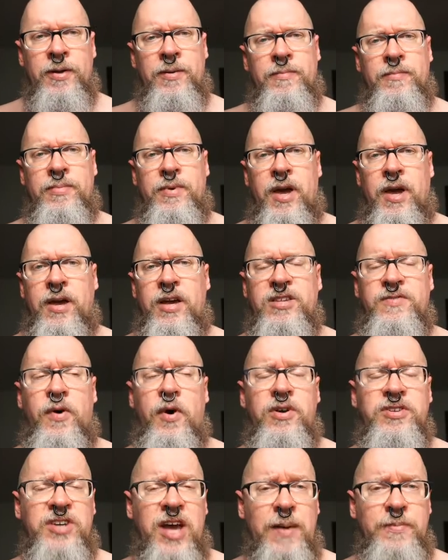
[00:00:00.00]
Okay, as
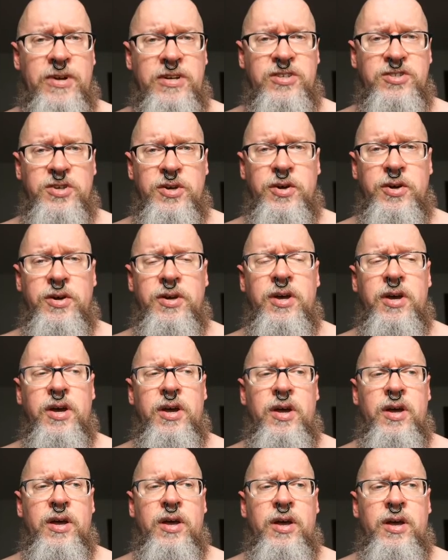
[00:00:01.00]
far as I'm concerned,
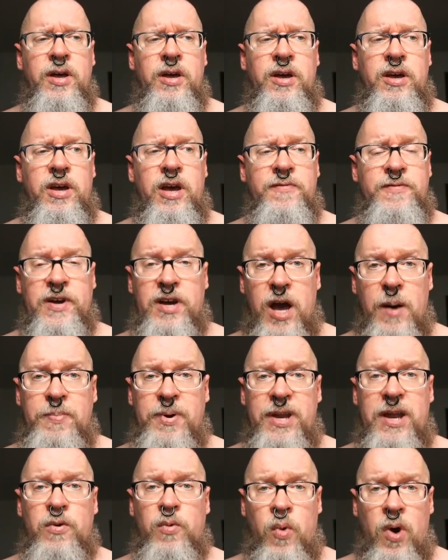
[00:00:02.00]
if a
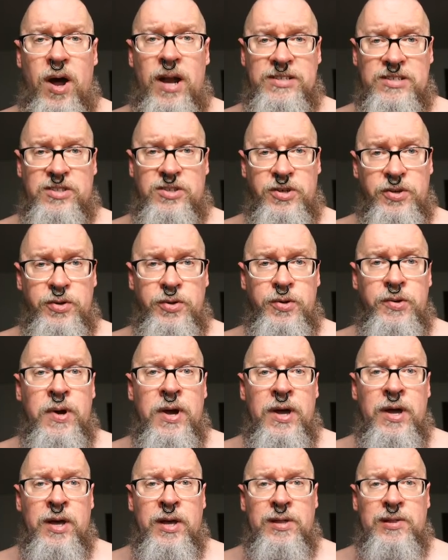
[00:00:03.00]
company wants to
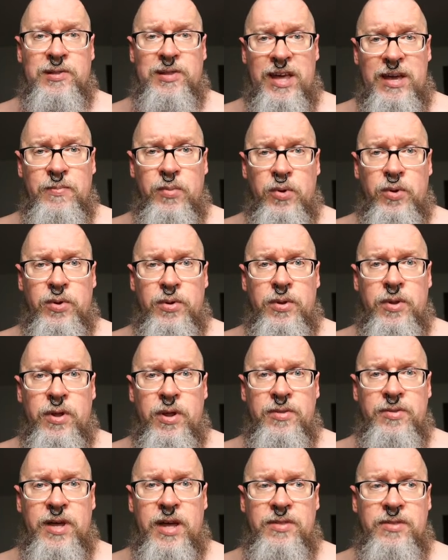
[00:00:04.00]
label
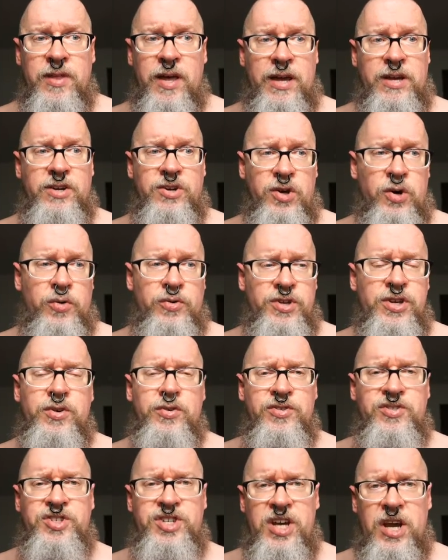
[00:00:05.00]
that they don't
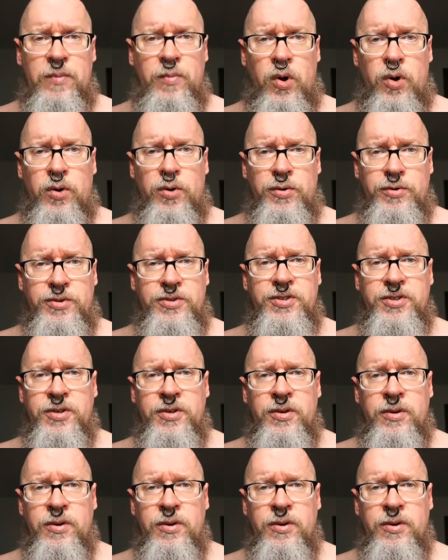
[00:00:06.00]
use GMOs